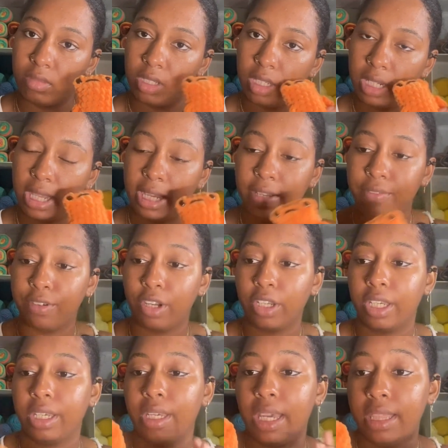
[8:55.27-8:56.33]
leggy
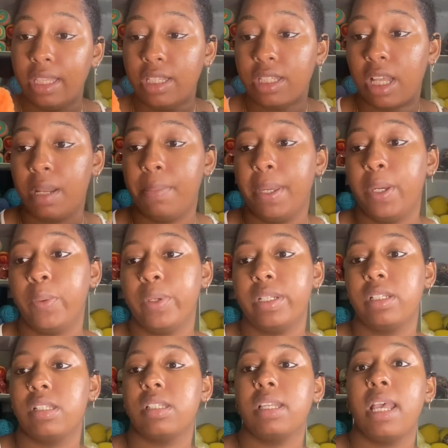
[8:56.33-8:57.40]
froggy, and these are the big
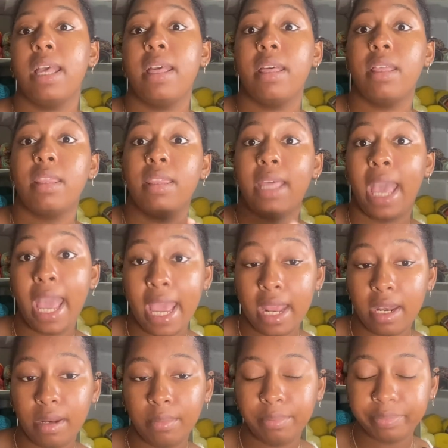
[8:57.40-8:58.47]
ones.
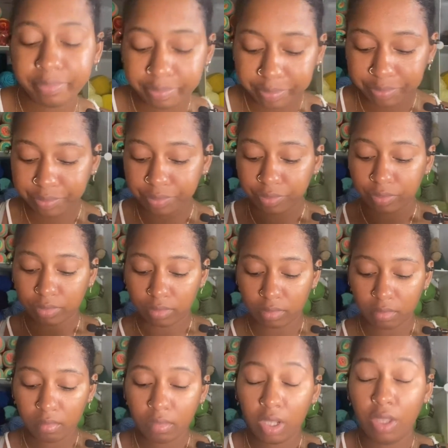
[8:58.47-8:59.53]
Then
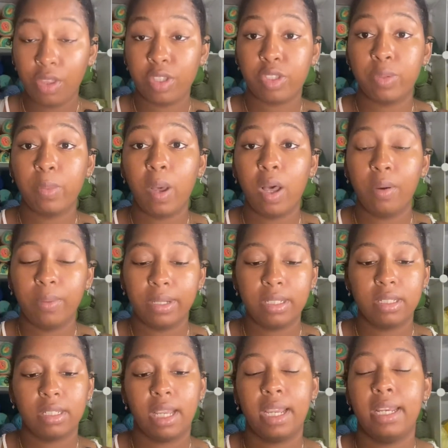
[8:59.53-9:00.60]
the small
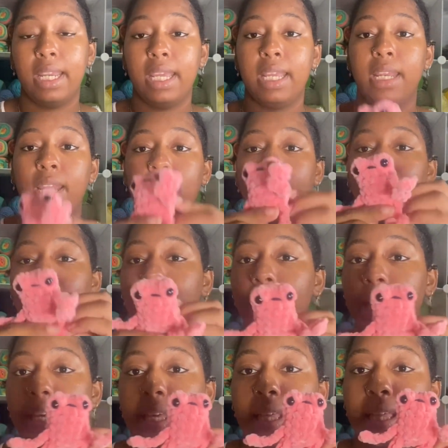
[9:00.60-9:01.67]
ones, I did
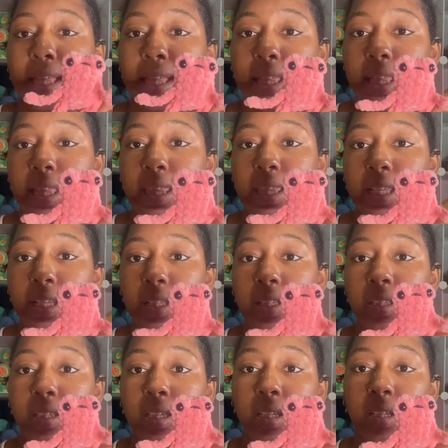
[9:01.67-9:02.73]
a
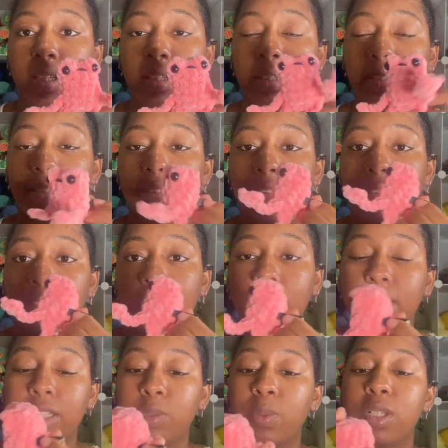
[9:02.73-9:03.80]
little,
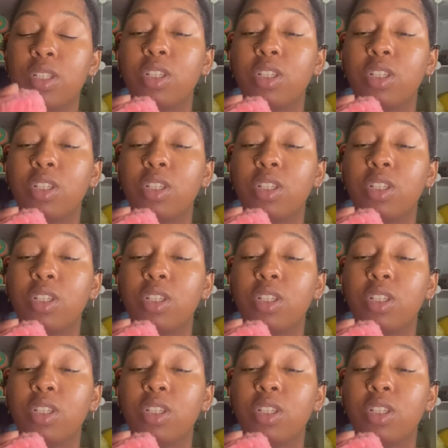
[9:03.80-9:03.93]
these ones